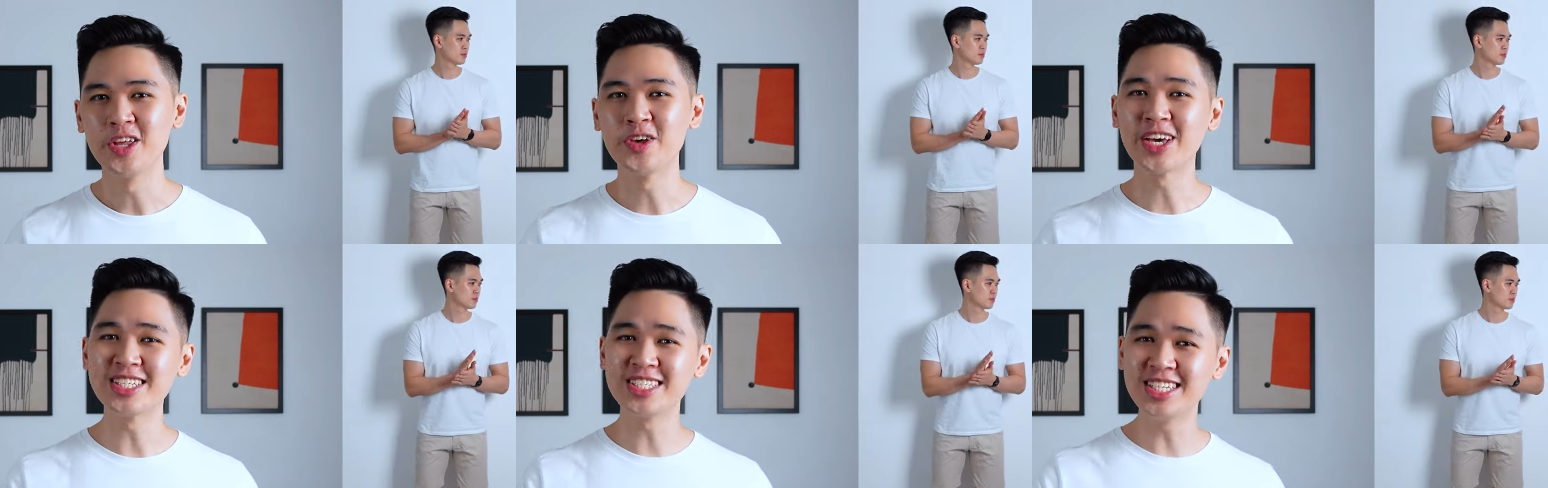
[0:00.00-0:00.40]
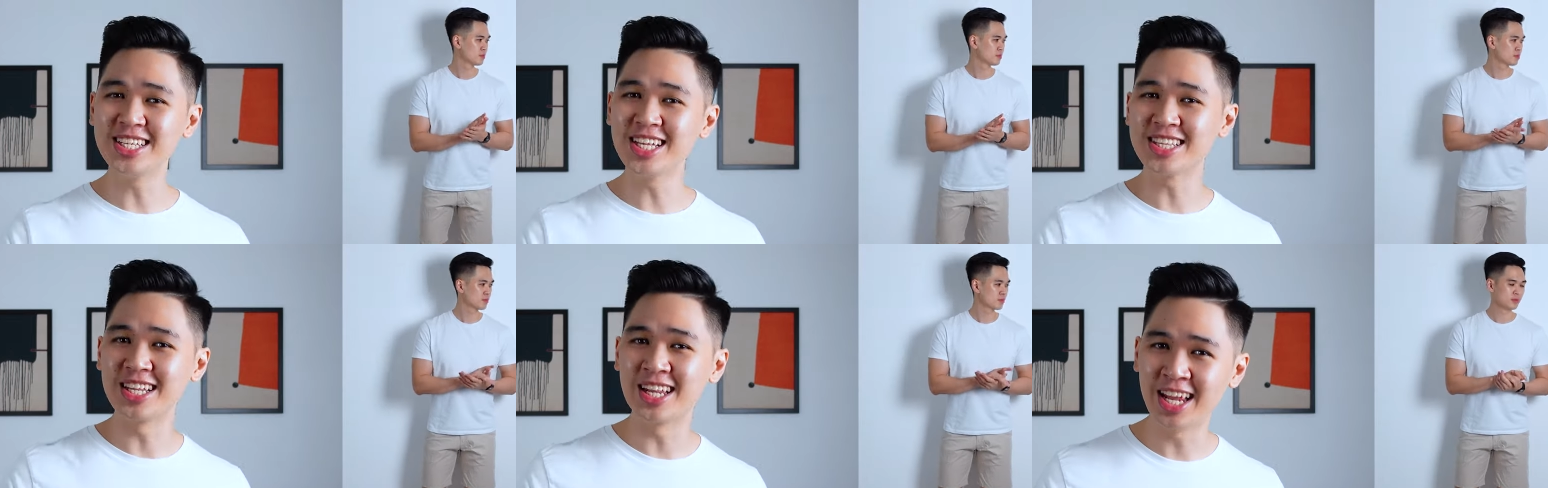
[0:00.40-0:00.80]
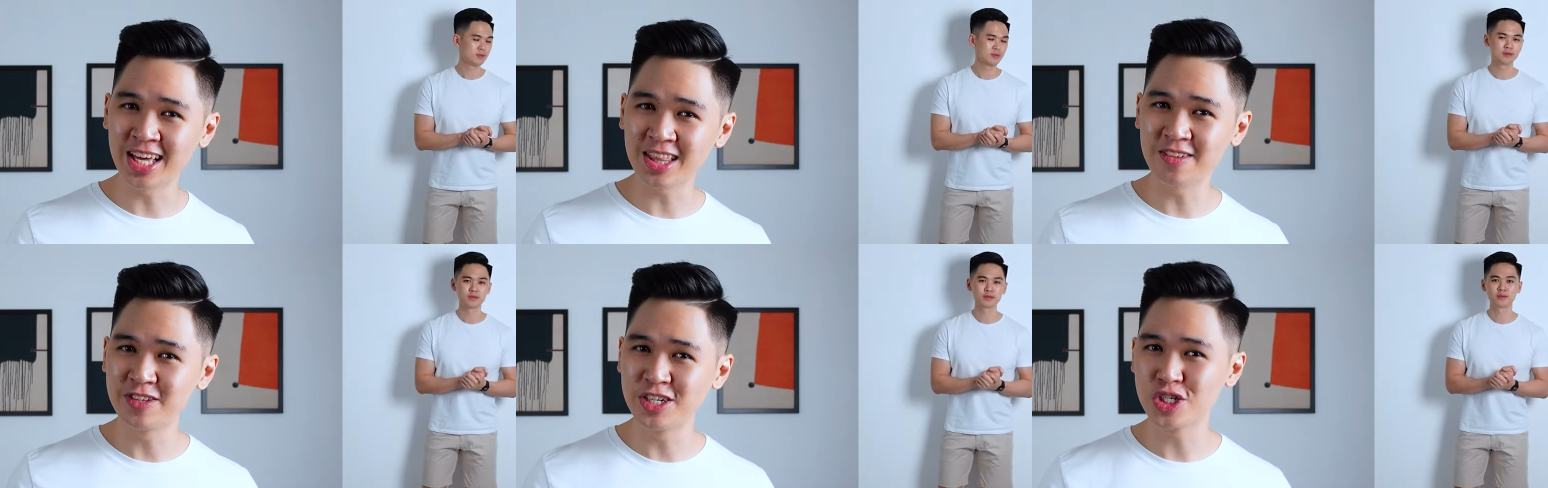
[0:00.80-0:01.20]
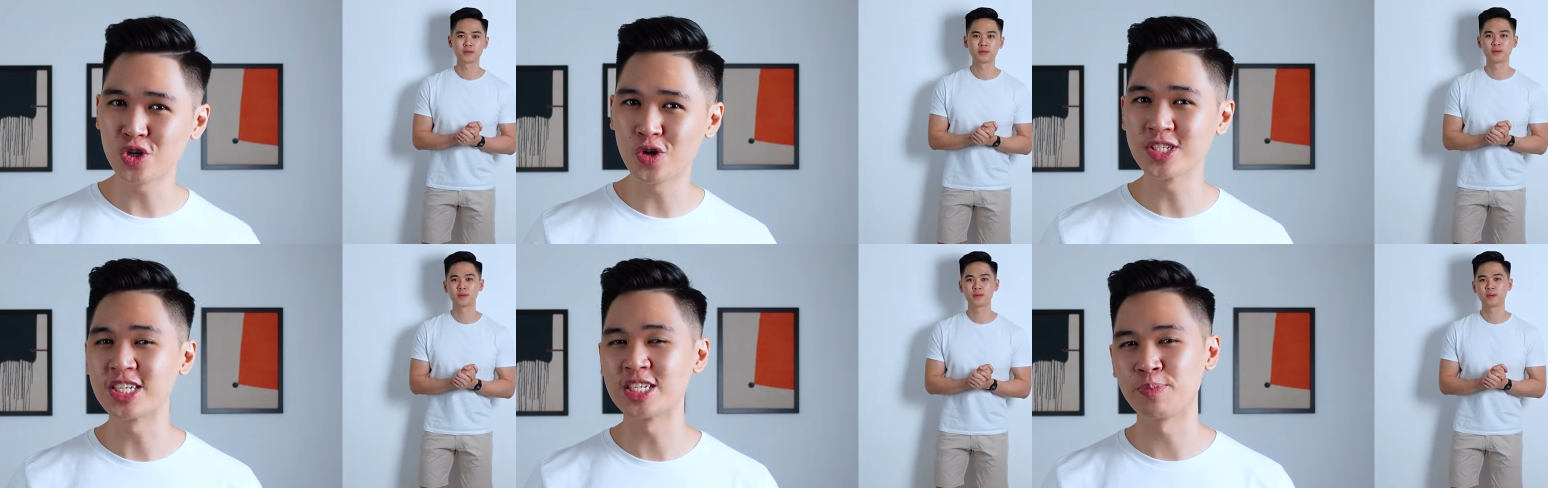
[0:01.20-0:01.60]
Speaker 1: You can see that the length of these
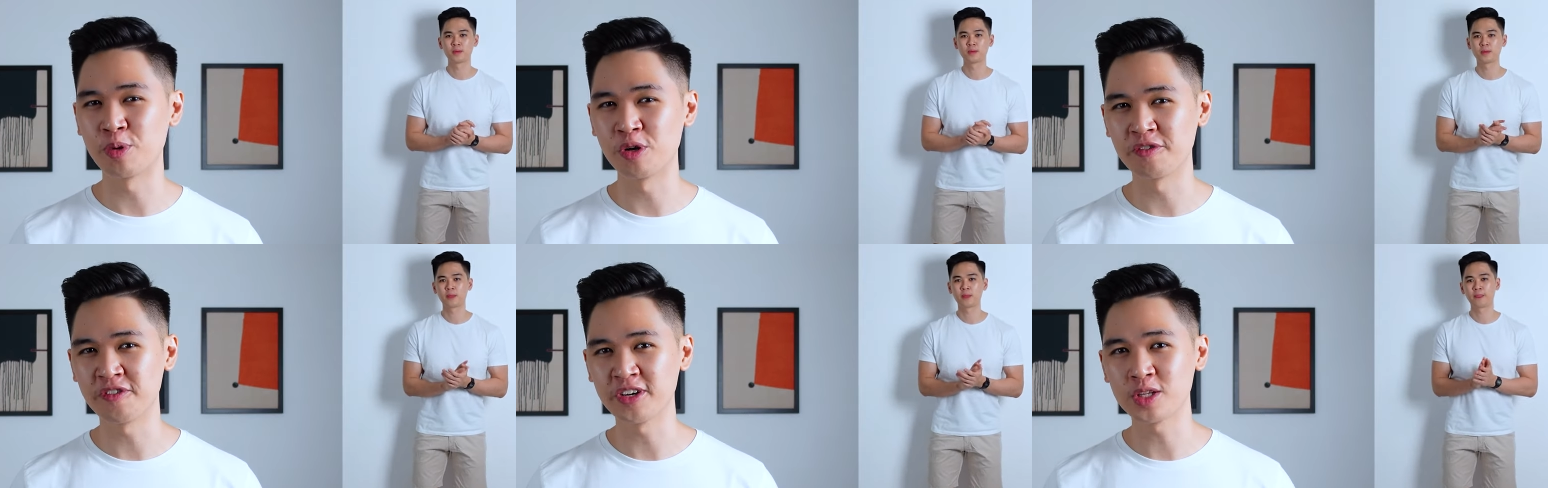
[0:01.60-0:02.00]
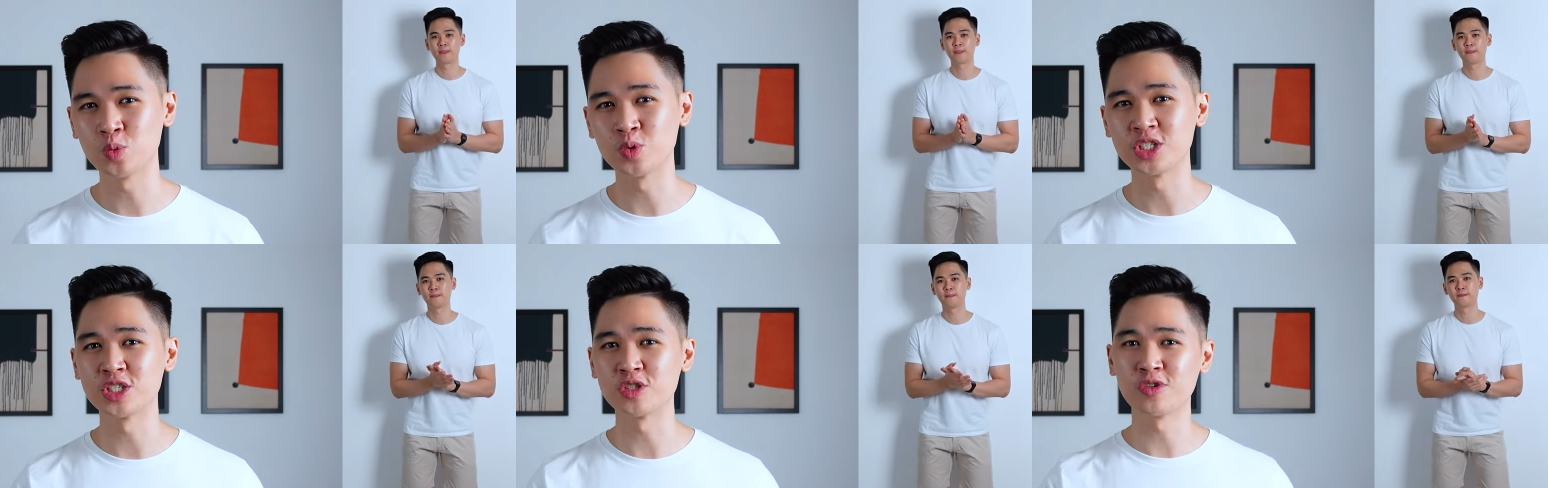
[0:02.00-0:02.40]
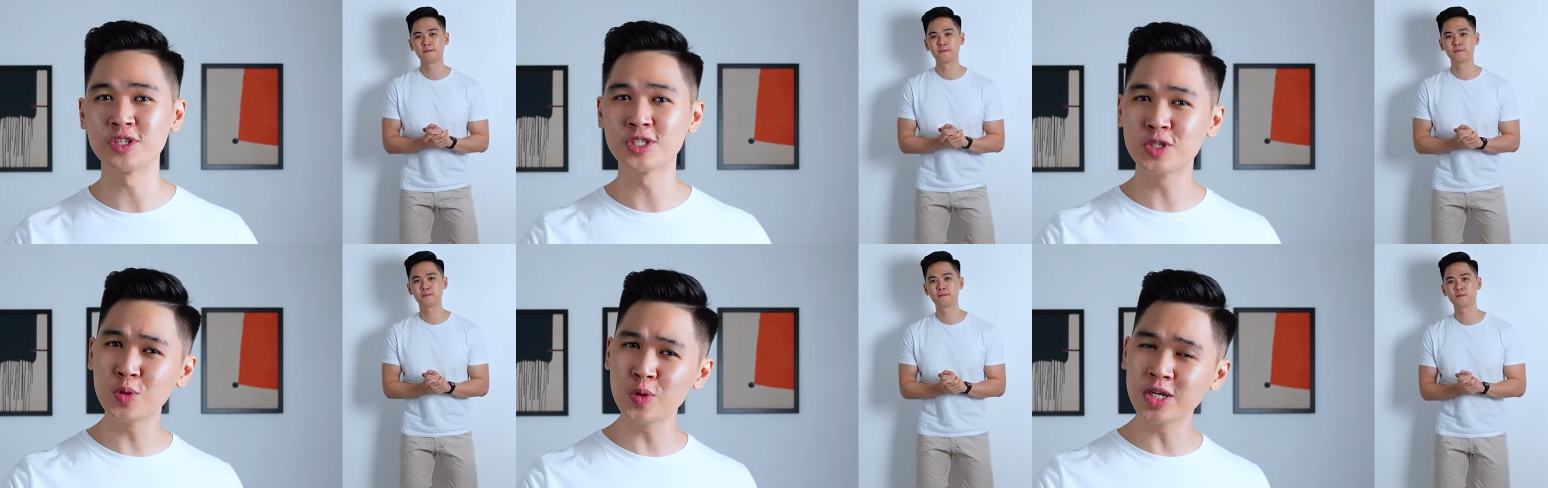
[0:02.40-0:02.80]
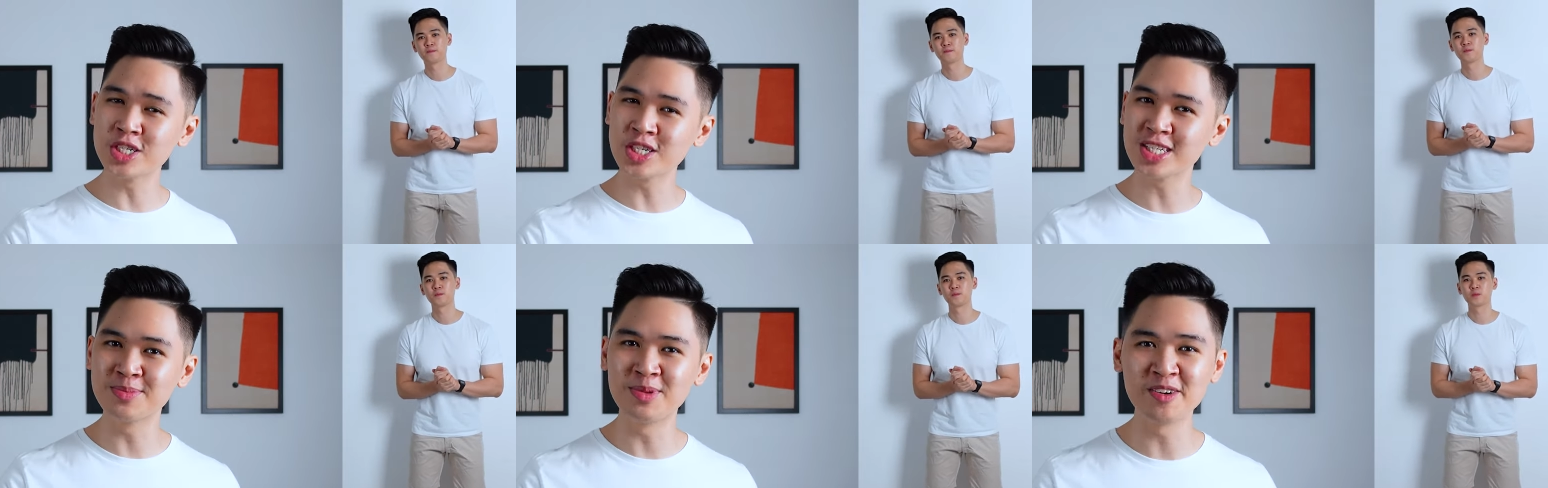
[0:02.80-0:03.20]
shorts is perfect, which is around two
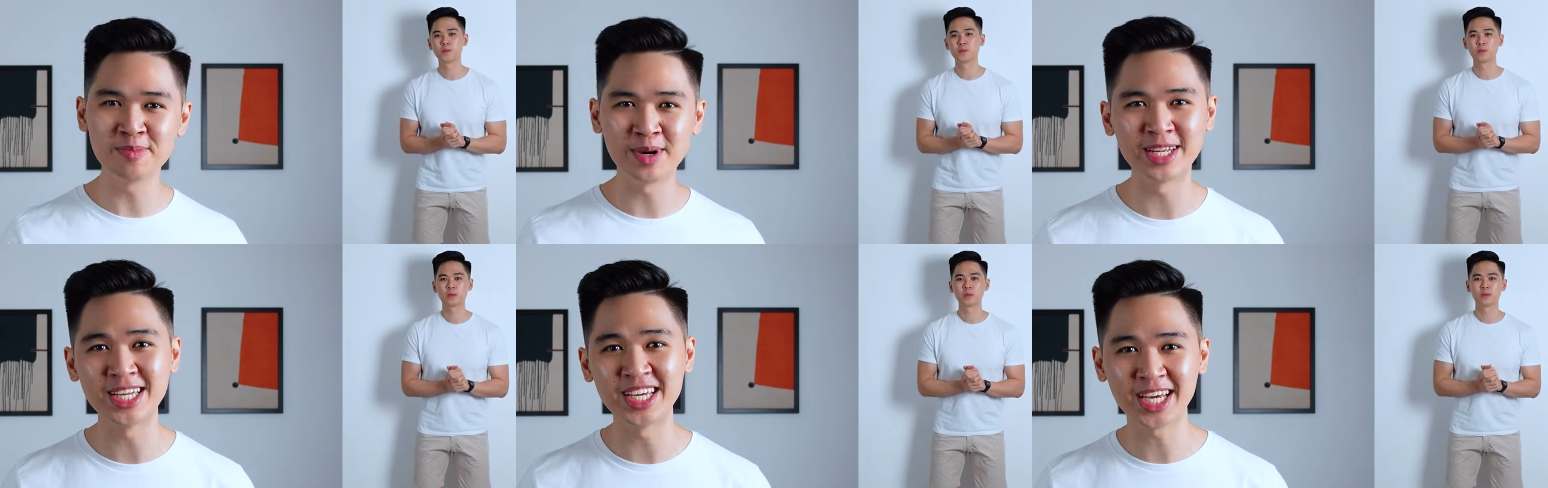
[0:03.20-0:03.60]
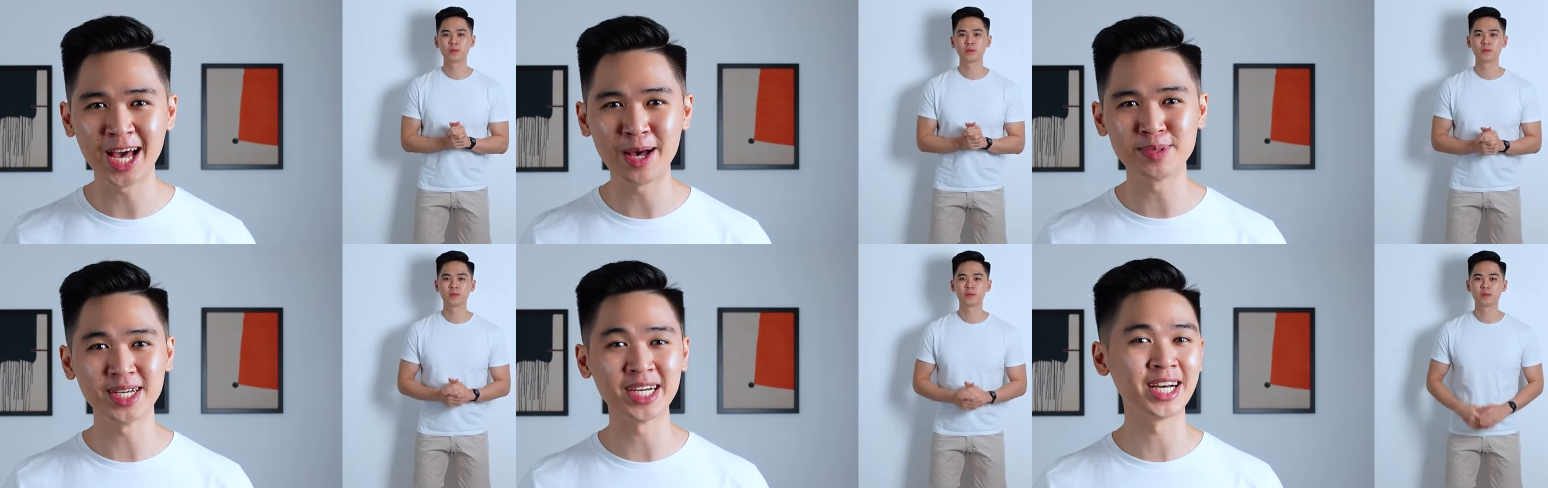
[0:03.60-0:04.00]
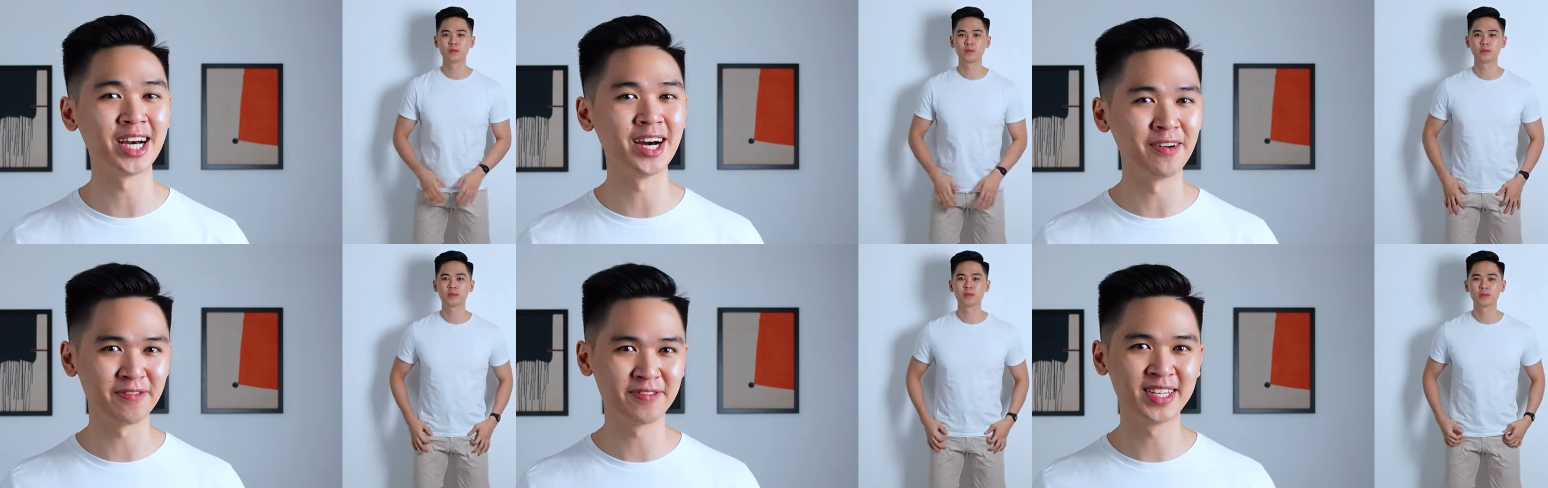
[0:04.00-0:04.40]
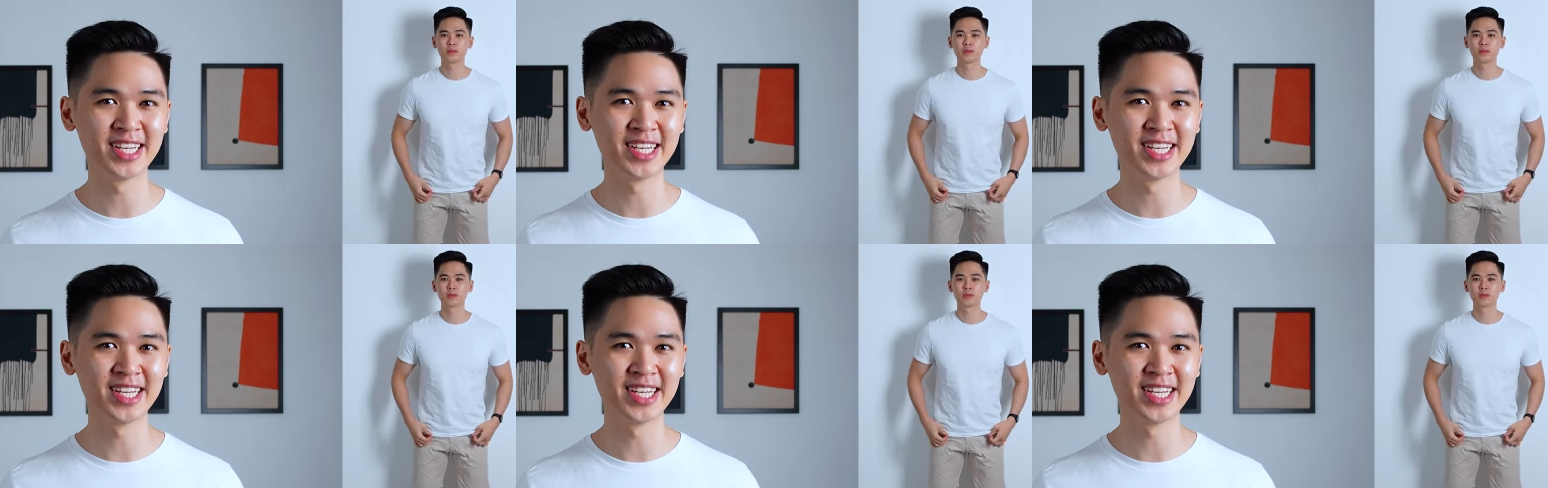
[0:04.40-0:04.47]
inches above my kneecaps uncuffed.